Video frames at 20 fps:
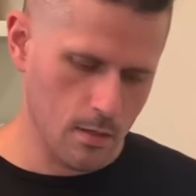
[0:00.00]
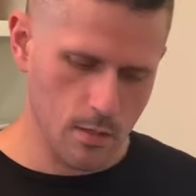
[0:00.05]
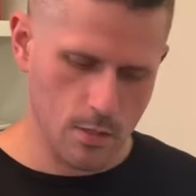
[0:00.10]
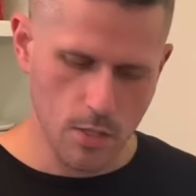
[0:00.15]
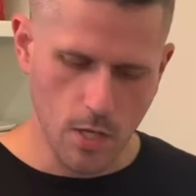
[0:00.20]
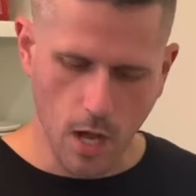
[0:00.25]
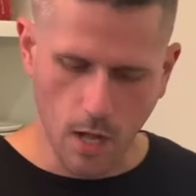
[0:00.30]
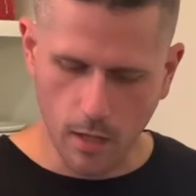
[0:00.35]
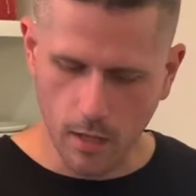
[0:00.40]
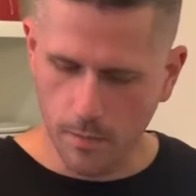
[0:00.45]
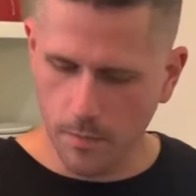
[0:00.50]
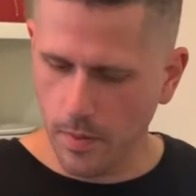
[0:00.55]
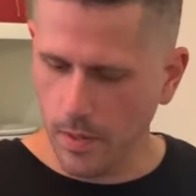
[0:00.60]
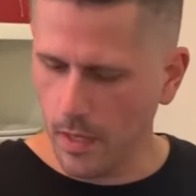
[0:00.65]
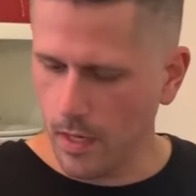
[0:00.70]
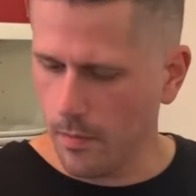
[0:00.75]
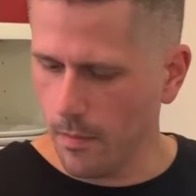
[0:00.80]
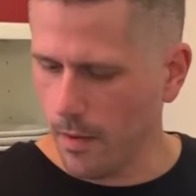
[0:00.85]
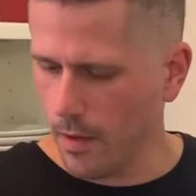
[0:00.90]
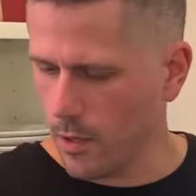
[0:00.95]
Chocolate
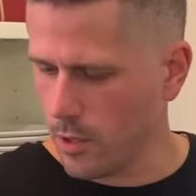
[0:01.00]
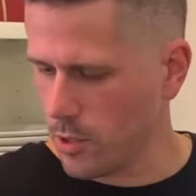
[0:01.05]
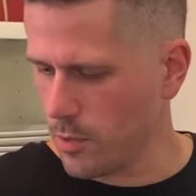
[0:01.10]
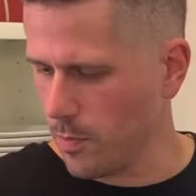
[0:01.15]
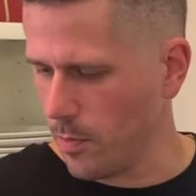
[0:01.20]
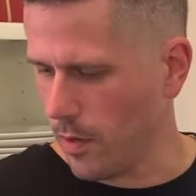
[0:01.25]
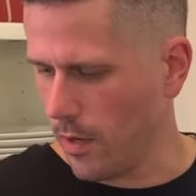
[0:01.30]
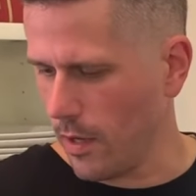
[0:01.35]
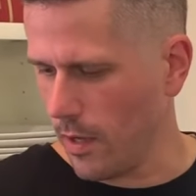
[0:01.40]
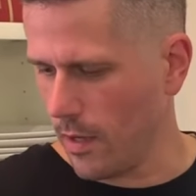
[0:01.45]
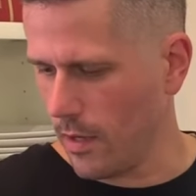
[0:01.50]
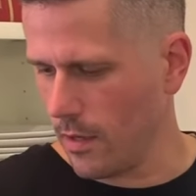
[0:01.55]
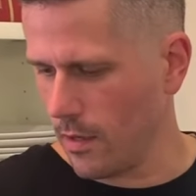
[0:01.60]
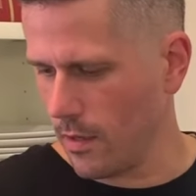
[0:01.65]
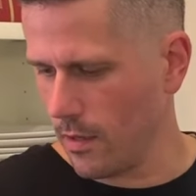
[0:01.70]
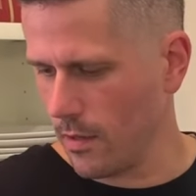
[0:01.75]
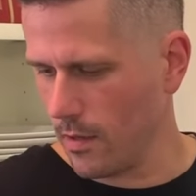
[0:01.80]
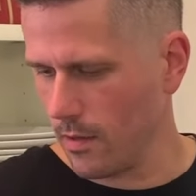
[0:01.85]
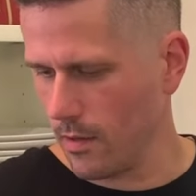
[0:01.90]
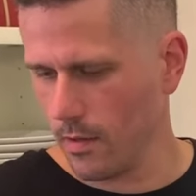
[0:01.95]
peanut butter spread,
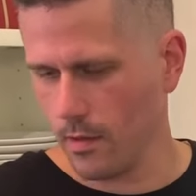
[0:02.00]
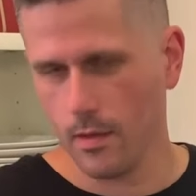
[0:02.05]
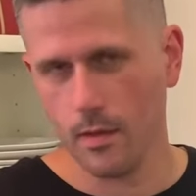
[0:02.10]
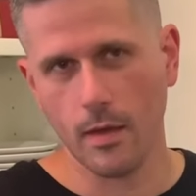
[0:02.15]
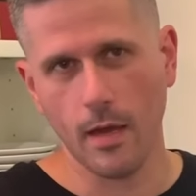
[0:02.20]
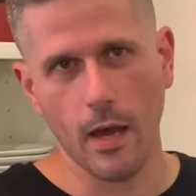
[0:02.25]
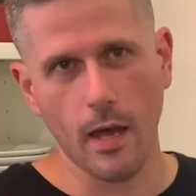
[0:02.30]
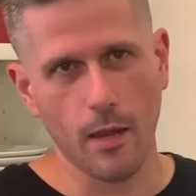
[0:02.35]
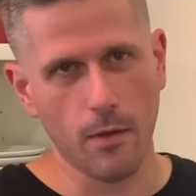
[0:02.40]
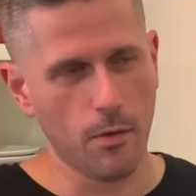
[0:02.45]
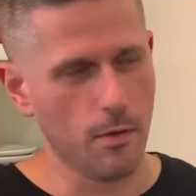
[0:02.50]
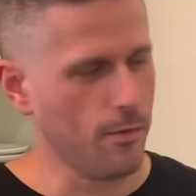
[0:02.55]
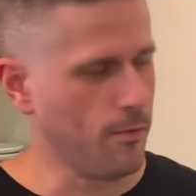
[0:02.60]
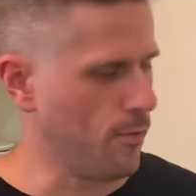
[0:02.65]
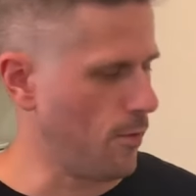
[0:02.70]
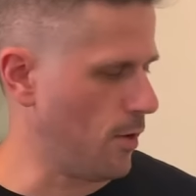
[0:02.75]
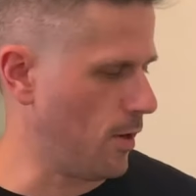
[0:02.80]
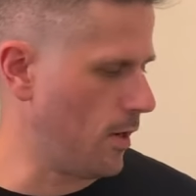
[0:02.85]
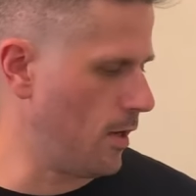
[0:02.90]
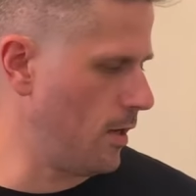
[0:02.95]
calorie free. It's
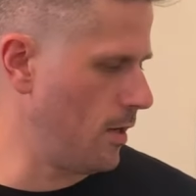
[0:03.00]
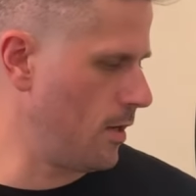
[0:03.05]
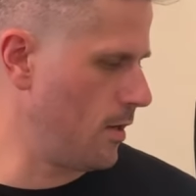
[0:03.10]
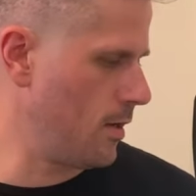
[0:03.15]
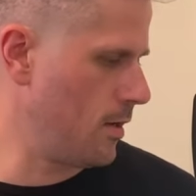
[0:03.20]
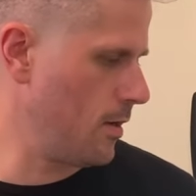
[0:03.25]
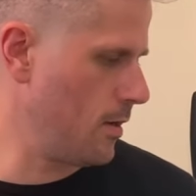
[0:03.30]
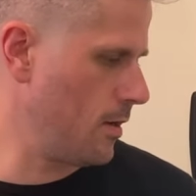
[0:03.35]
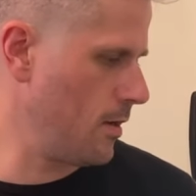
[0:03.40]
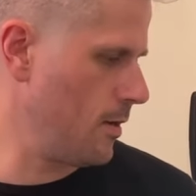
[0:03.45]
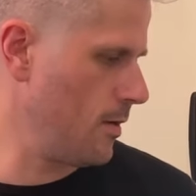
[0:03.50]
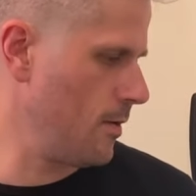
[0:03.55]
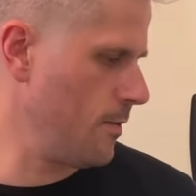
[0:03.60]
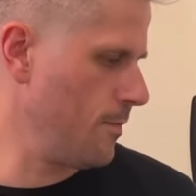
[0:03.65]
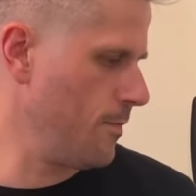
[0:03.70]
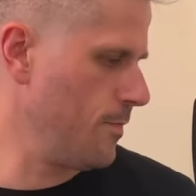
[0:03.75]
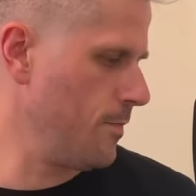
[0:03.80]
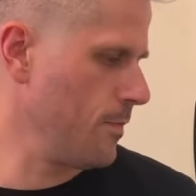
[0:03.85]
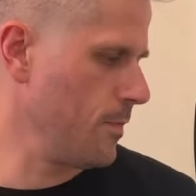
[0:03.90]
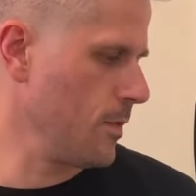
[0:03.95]
like Nutella, right?
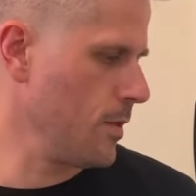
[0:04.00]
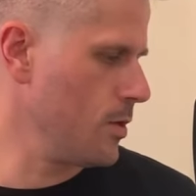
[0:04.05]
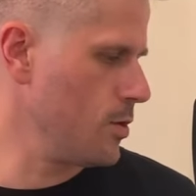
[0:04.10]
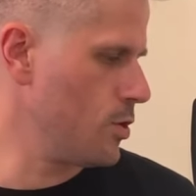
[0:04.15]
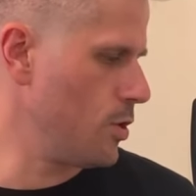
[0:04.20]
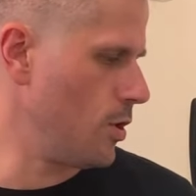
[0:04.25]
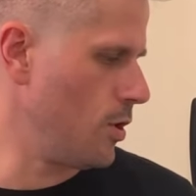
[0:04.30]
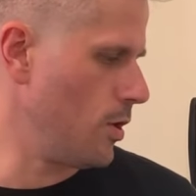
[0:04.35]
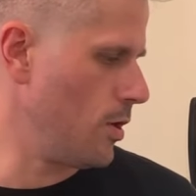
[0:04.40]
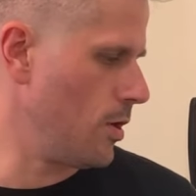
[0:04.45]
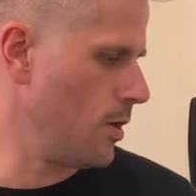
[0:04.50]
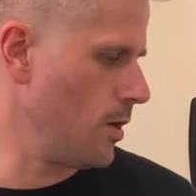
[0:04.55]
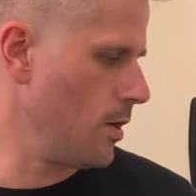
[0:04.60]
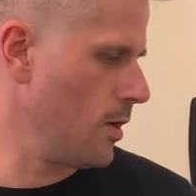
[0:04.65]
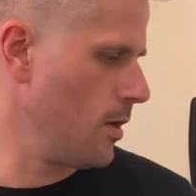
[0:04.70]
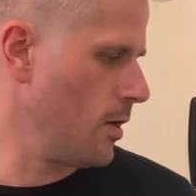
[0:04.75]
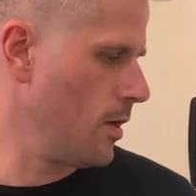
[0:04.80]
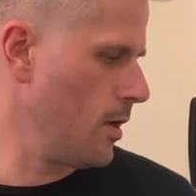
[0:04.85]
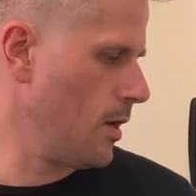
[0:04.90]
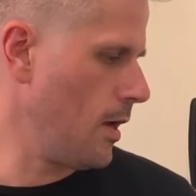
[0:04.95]
Sure.
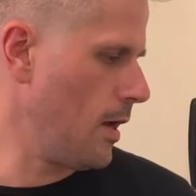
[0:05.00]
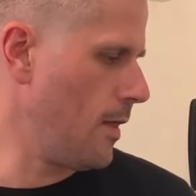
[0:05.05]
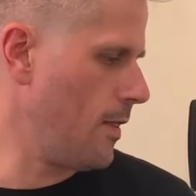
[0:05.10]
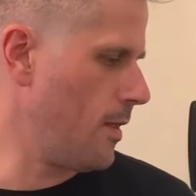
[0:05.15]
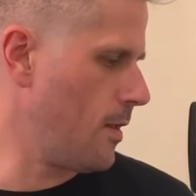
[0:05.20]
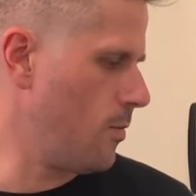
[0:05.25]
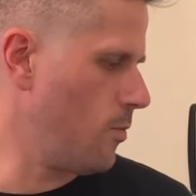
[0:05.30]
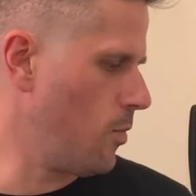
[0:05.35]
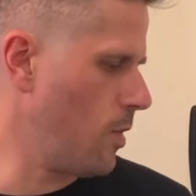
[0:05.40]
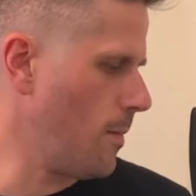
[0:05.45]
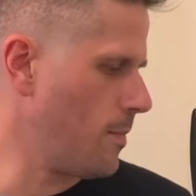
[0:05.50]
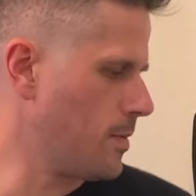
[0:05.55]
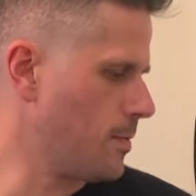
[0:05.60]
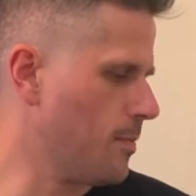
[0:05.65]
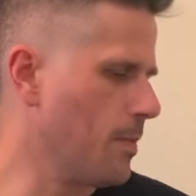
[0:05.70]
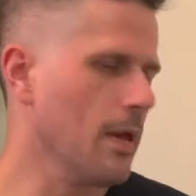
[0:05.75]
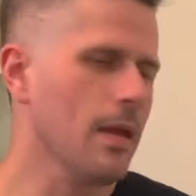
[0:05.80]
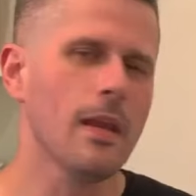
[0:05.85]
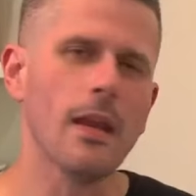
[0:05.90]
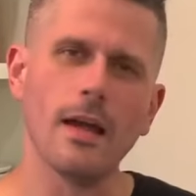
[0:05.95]
And then whipped
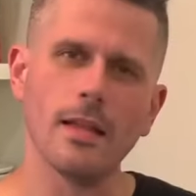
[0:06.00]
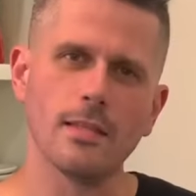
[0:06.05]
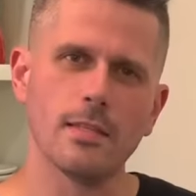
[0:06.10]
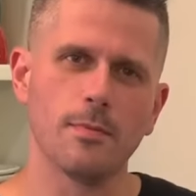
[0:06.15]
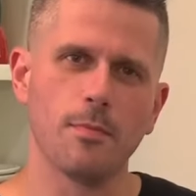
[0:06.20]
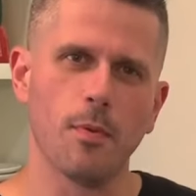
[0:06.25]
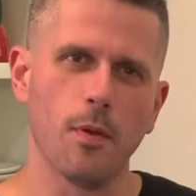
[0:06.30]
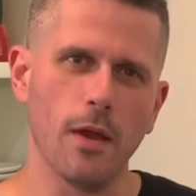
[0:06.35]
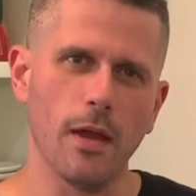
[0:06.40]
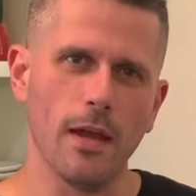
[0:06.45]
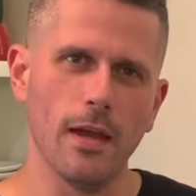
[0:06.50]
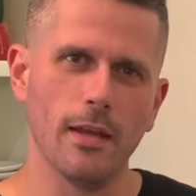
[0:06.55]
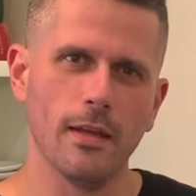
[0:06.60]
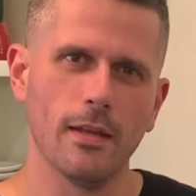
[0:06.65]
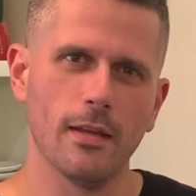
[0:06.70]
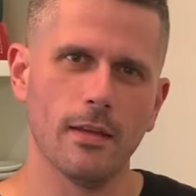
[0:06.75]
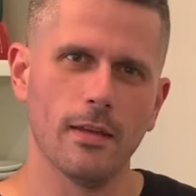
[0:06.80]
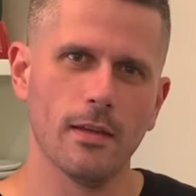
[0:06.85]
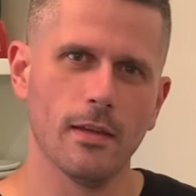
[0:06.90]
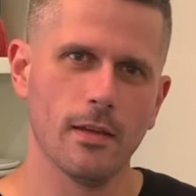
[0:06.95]
peanut spread.
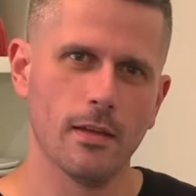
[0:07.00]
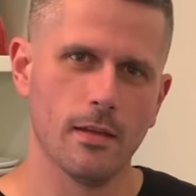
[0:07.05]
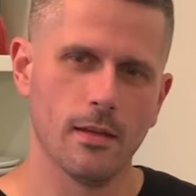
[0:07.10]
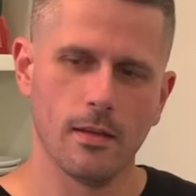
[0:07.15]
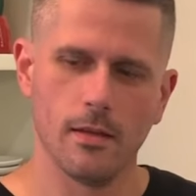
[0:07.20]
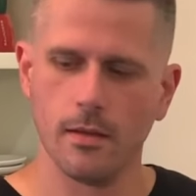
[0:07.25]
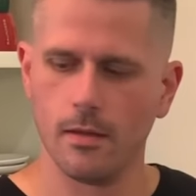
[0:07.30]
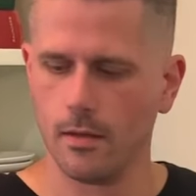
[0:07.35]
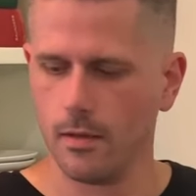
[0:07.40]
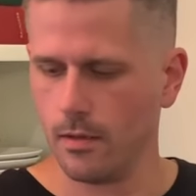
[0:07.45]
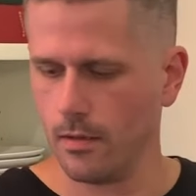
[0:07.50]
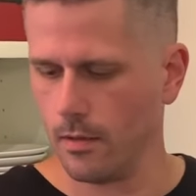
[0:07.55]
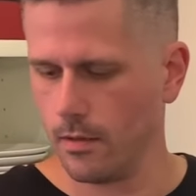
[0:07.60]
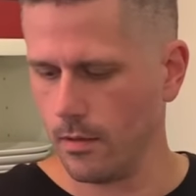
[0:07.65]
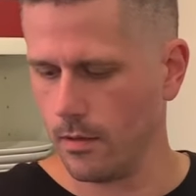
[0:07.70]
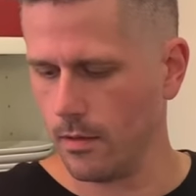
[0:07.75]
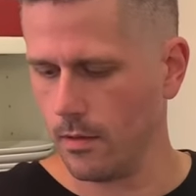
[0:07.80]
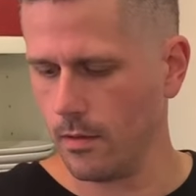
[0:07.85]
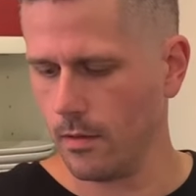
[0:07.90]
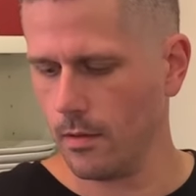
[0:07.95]
Like
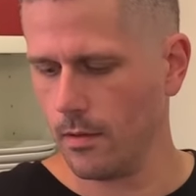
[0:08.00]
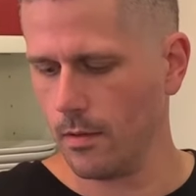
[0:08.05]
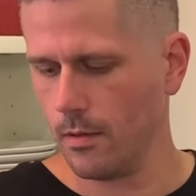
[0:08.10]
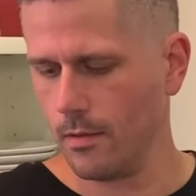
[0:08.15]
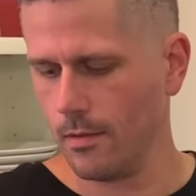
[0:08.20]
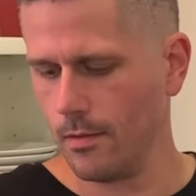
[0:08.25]
peanut butter.